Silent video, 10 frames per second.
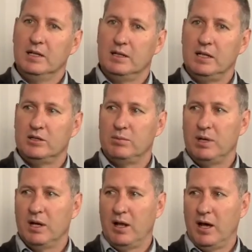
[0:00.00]
need to
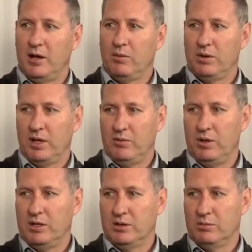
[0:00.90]
be aligned with that
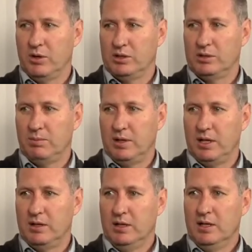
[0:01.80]
regional master plan,